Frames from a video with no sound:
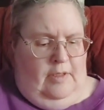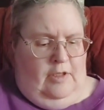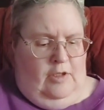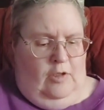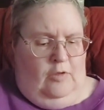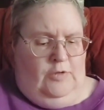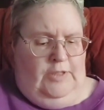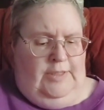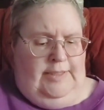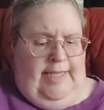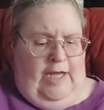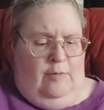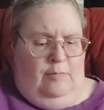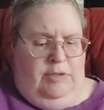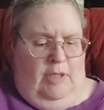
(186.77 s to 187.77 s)
Closing
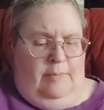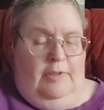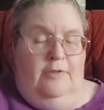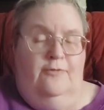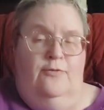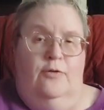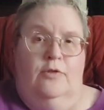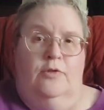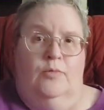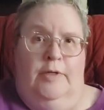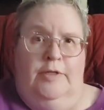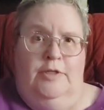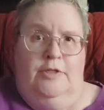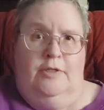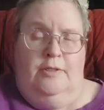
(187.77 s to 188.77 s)
down plumbing for the
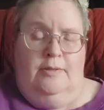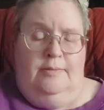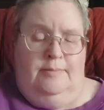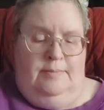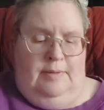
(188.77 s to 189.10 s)
winter.